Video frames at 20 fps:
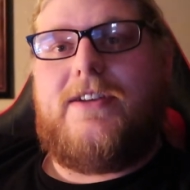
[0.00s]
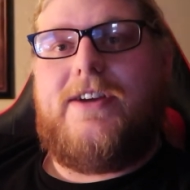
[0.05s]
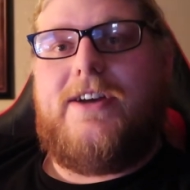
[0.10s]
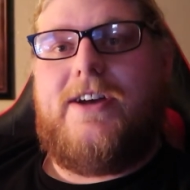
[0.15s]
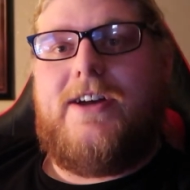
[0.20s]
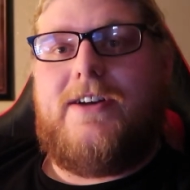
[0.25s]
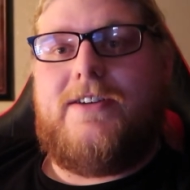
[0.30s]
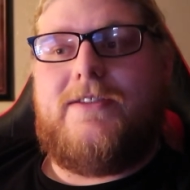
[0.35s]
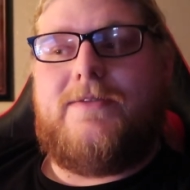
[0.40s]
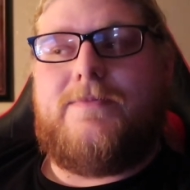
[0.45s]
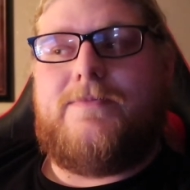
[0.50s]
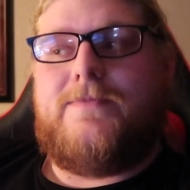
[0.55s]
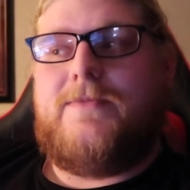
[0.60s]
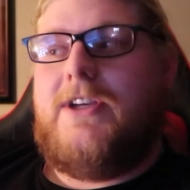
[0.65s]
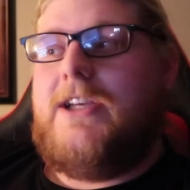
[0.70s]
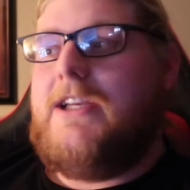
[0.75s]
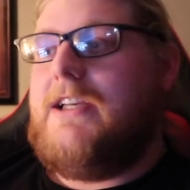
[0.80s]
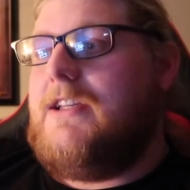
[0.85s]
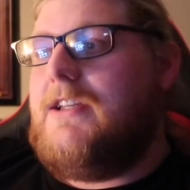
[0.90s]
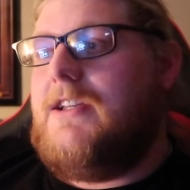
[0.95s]
Um,
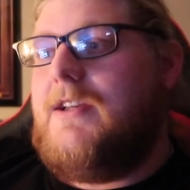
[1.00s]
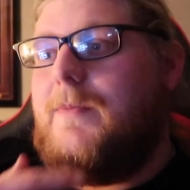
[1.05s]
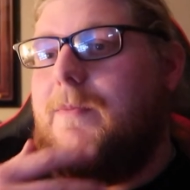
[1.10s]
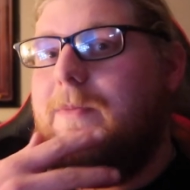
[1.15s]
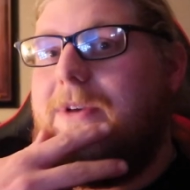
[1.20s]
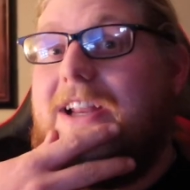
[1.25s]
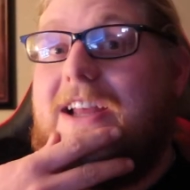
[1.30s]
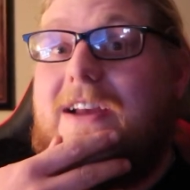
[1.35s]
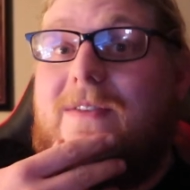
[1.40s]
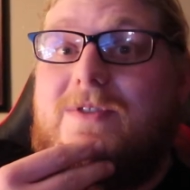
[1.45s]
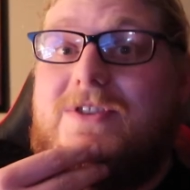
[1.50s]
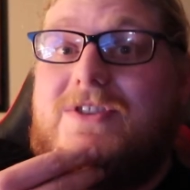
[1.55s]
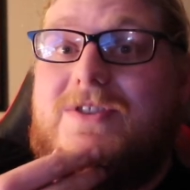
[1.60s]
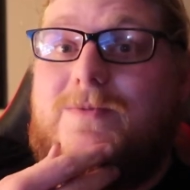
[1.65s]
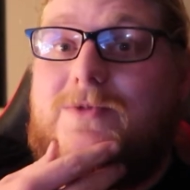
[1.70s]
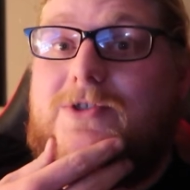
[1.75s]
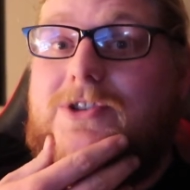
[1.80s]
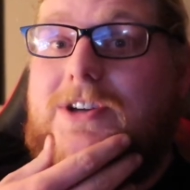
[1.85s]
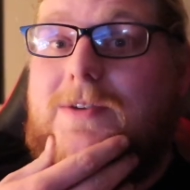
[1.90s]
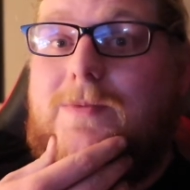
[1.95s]
been having
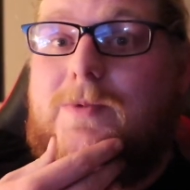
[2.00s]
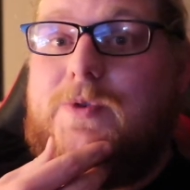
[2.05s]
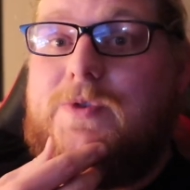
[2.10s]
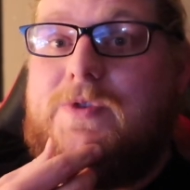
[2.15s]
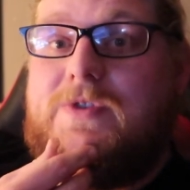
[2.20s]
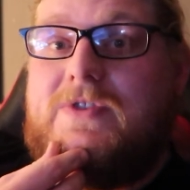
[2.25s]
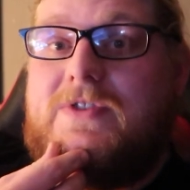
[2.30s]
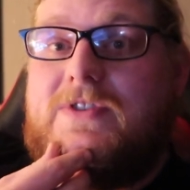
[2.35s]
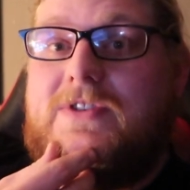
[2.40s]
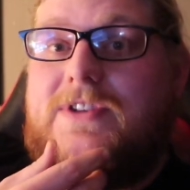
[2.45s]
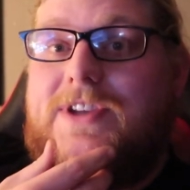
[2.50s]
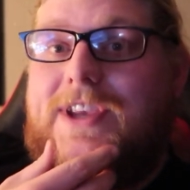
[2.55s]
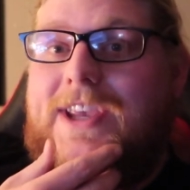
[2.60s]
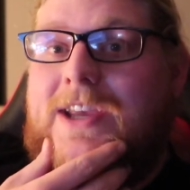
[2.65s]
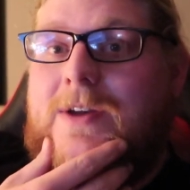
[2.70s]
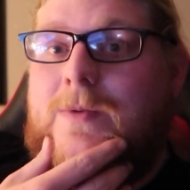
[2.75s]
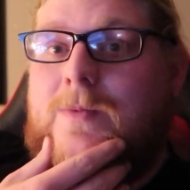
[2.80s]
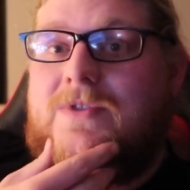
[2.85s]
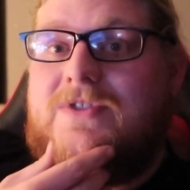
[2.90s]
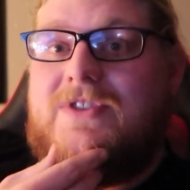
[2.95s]
some troubles
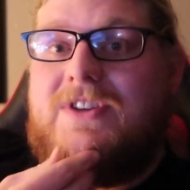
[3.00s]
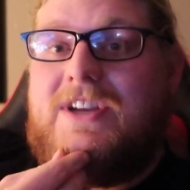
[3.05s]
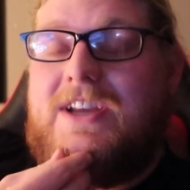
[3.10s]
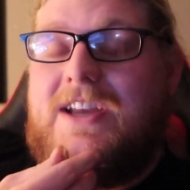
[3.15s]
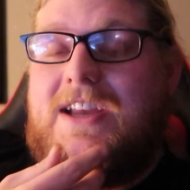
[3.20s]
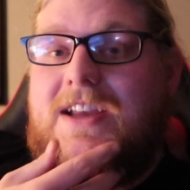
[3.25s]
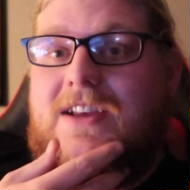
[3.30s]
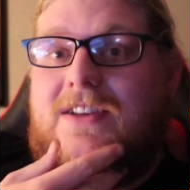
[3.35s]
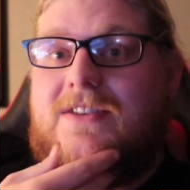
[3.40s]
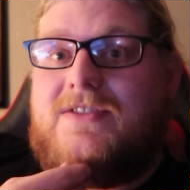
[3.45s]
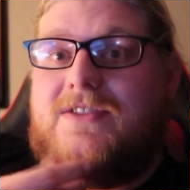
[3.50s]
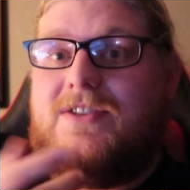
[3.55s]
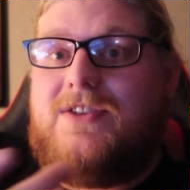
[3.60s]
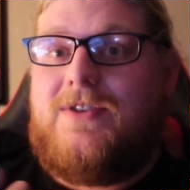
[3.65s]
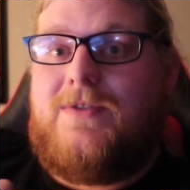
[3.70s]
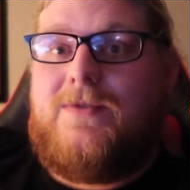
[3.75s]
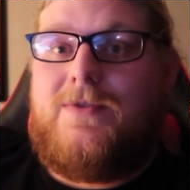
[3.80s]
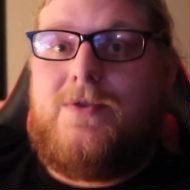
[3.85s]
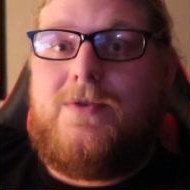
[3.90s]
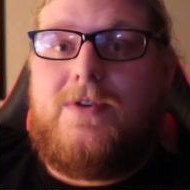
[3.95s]
and was gonna ask
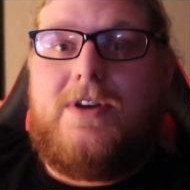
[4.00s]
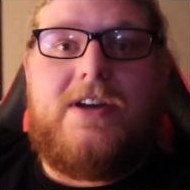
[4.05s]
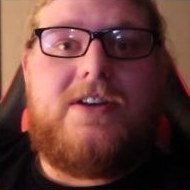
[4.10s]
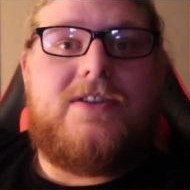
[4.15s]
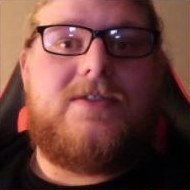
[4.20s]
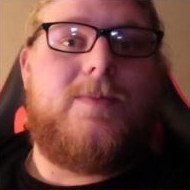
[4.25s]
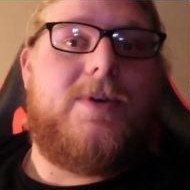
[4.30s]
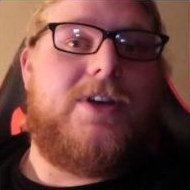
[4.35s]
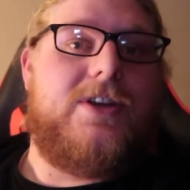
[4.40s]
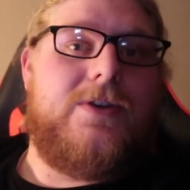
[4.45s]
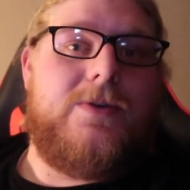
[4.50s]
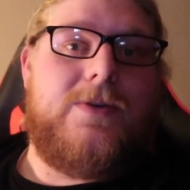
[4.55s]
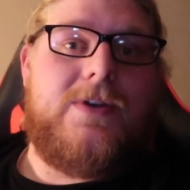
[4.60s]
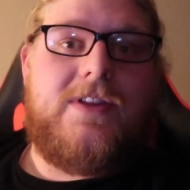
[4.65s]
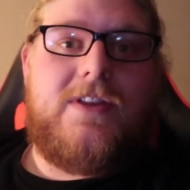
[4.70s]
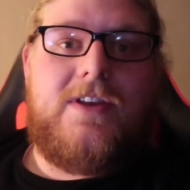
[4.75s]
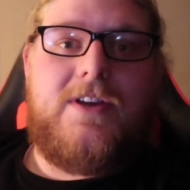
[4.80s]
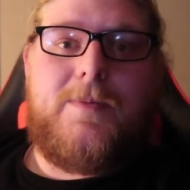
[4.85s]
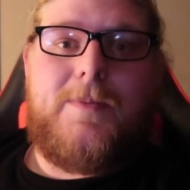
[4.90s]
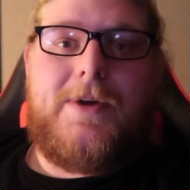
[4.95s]
if you guys might know
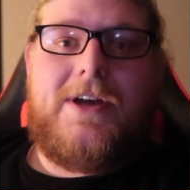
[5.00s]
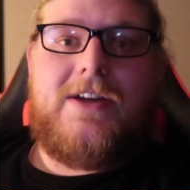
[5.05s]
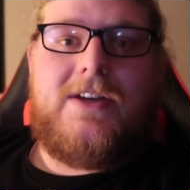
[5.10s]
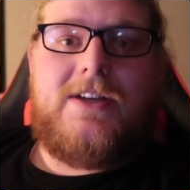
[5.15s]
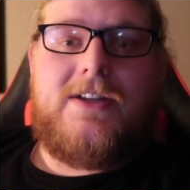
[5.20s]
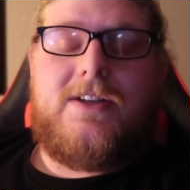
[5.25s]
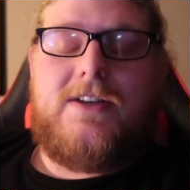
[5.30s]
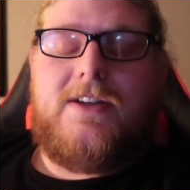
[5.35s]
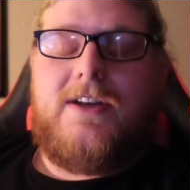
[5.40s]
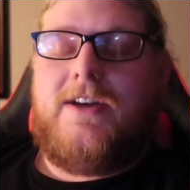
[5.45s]
anything about it.